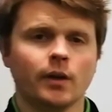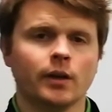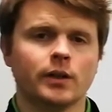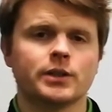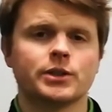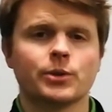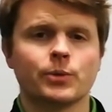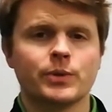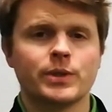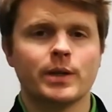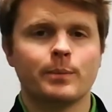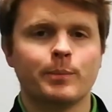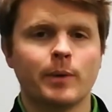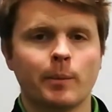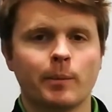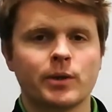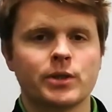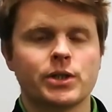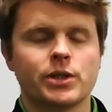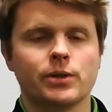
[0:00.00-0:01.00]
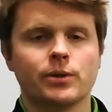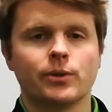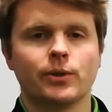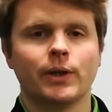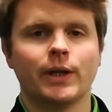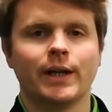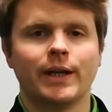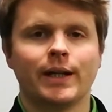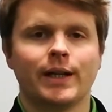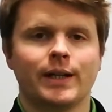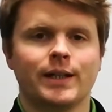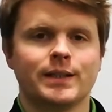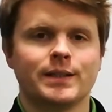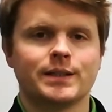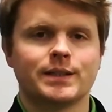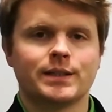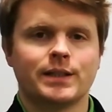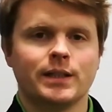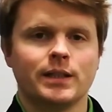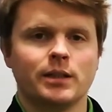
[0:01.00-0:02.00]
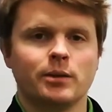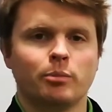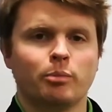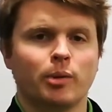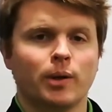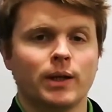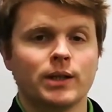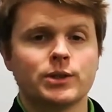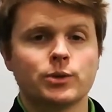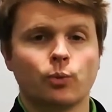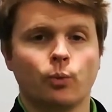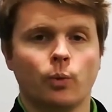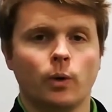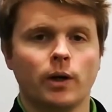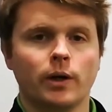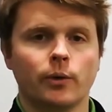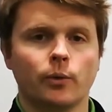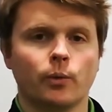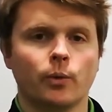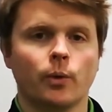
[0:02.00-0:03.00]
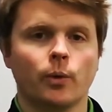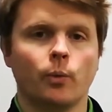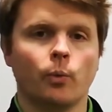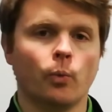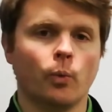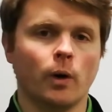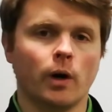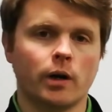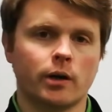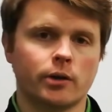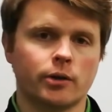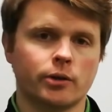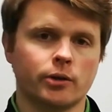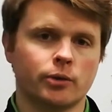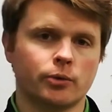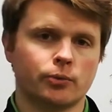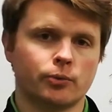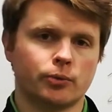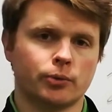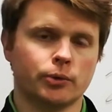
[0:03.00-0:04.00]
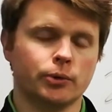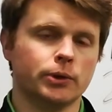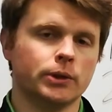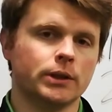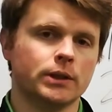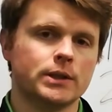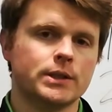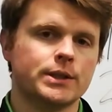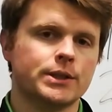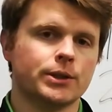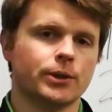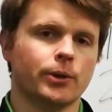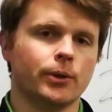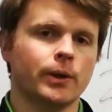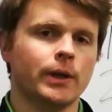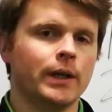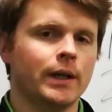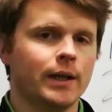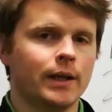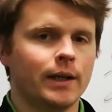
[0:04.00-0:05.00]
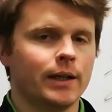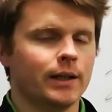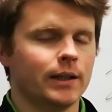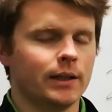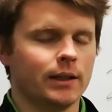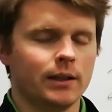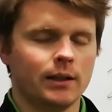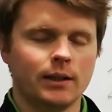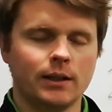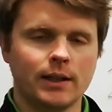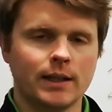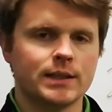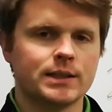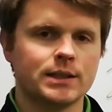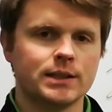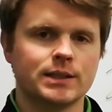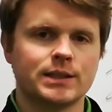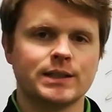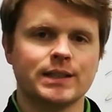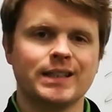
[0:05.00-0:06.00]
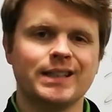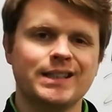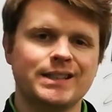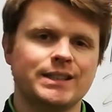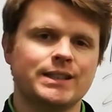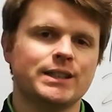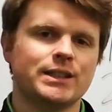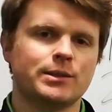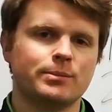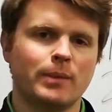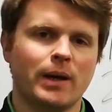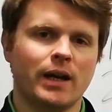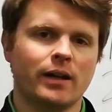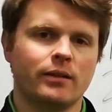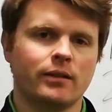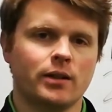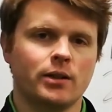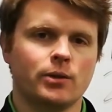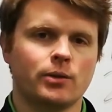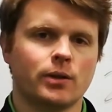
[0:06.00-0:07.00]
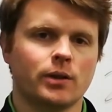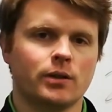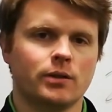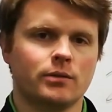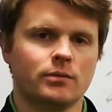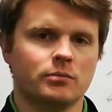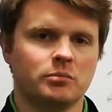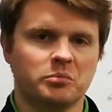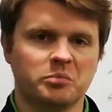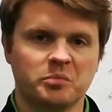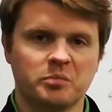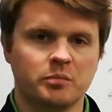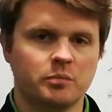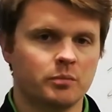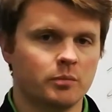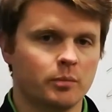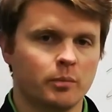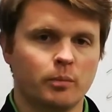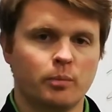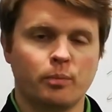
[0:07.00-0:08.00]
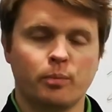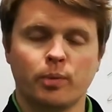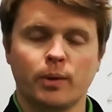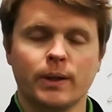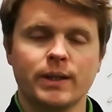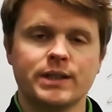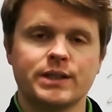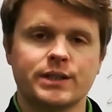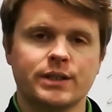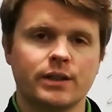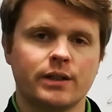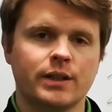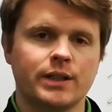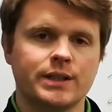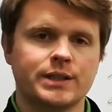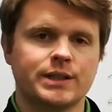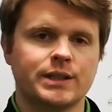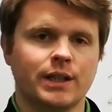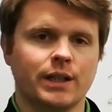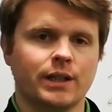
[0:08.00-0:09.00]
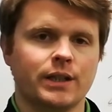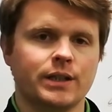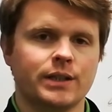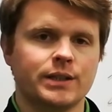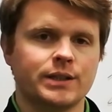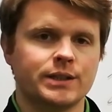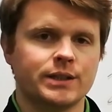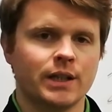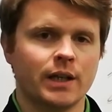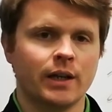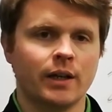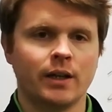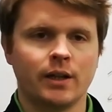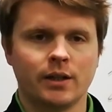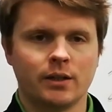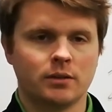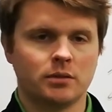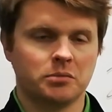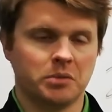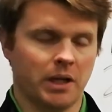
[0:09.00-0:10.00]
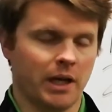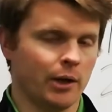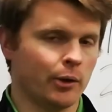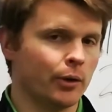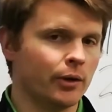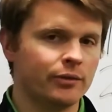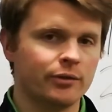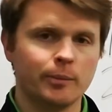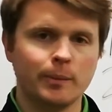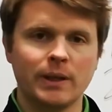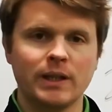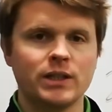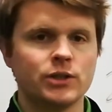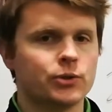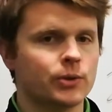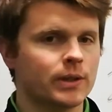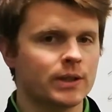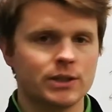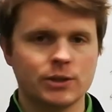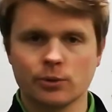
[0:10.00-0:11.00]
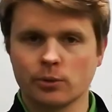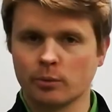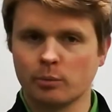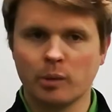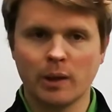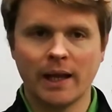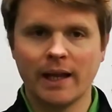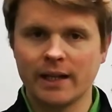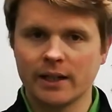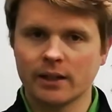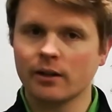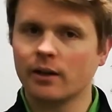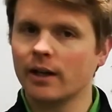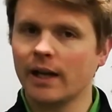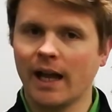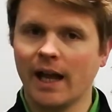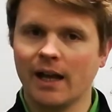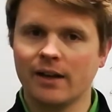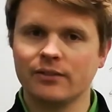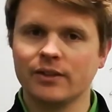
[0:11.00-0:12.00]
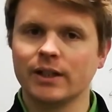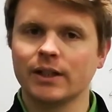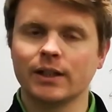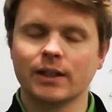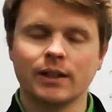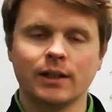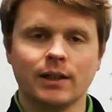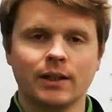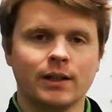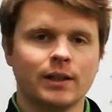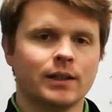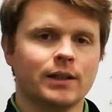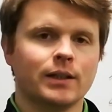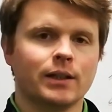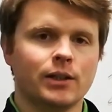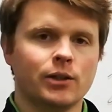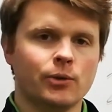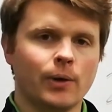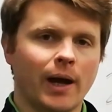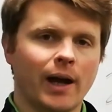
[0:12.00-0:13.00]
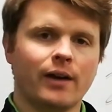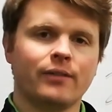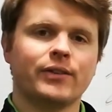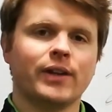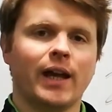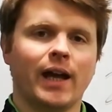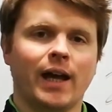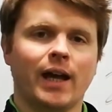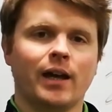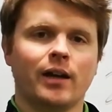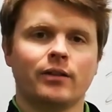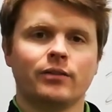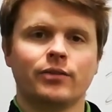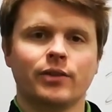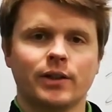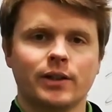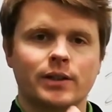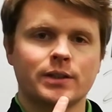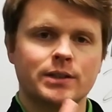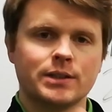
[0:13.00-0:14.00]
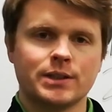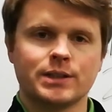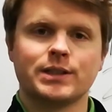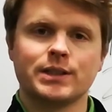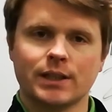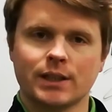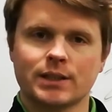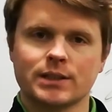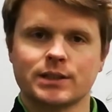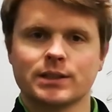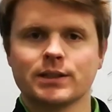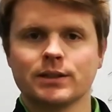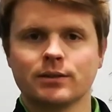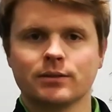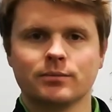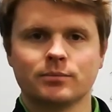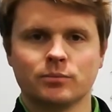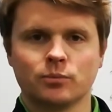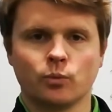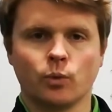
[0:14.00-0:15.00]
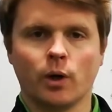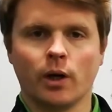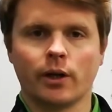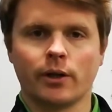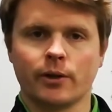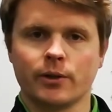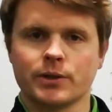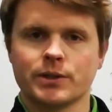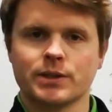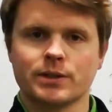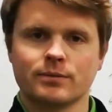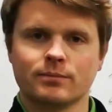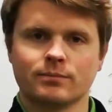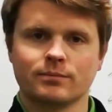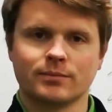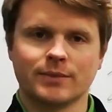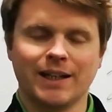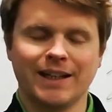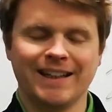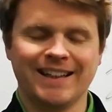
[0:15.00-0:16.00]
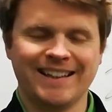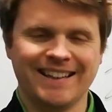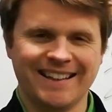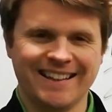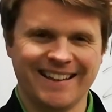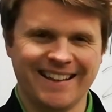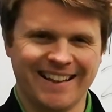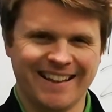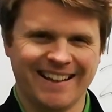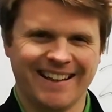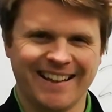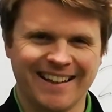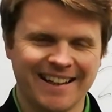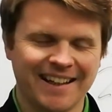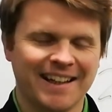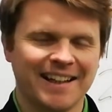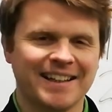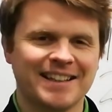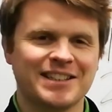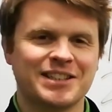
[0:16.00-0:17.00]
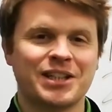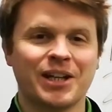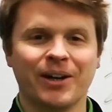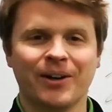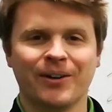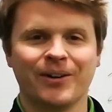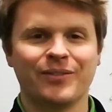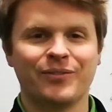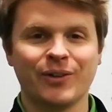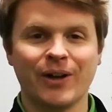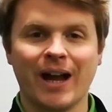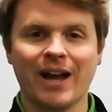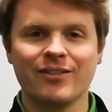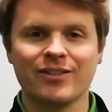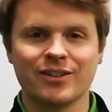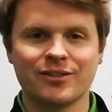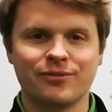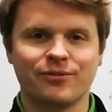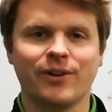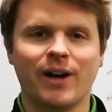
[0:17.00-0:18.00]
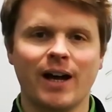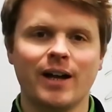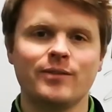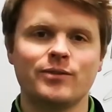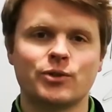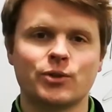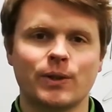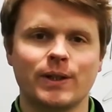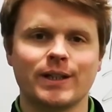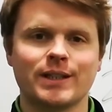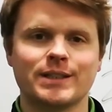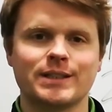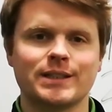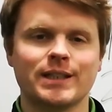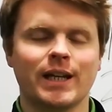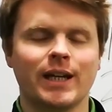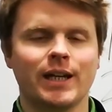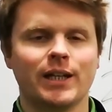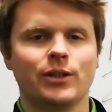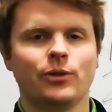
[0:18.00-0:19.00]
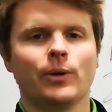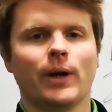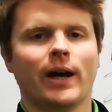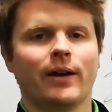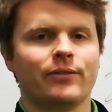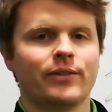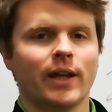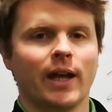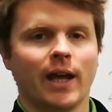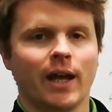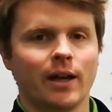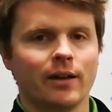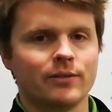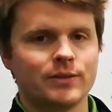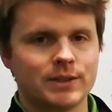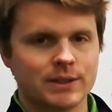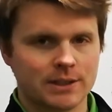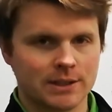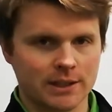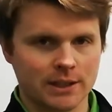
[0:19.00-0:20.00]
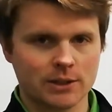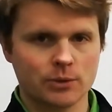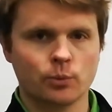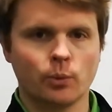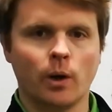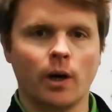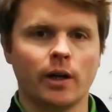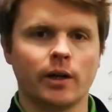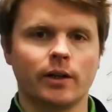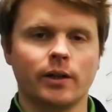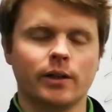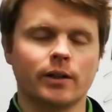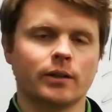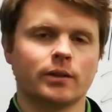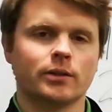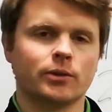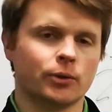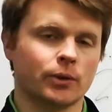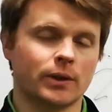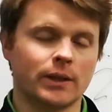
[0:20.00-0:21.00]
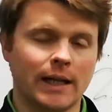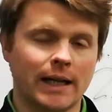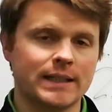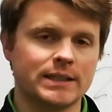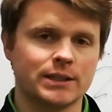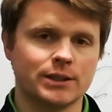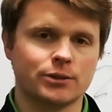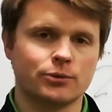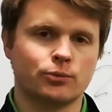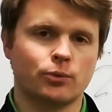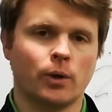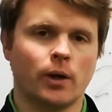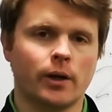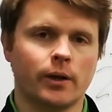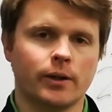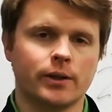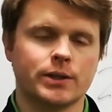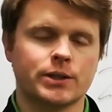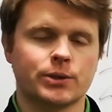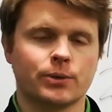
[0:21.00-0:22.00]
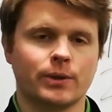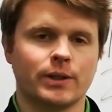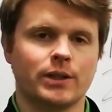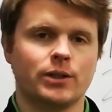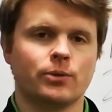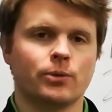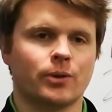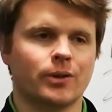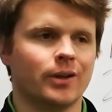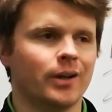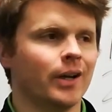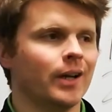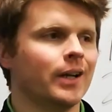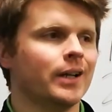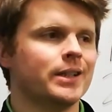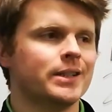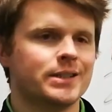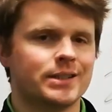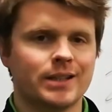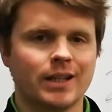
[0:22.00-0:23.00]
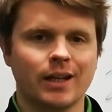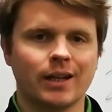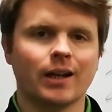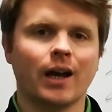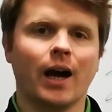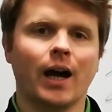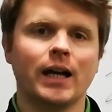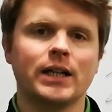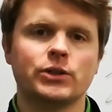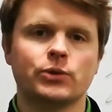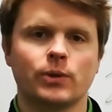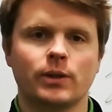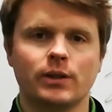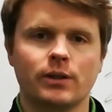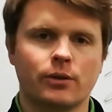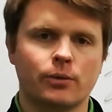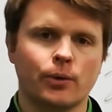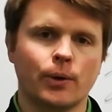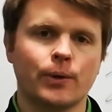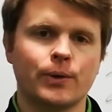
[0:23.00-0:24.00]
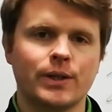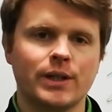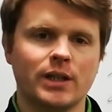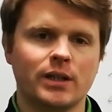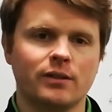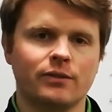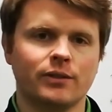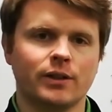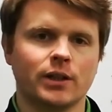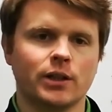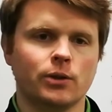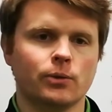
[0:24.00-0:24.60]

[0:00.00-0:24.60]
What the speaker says: So tip number 2 is the +1 water rule. So in essence, the easiest math that you can place to this is however many drinks you were planning on having, you have to have 6 waters. So if you're having 5 drinks, you have to have 6 water or glasses of water so that you are staying hydrated throughout the evening.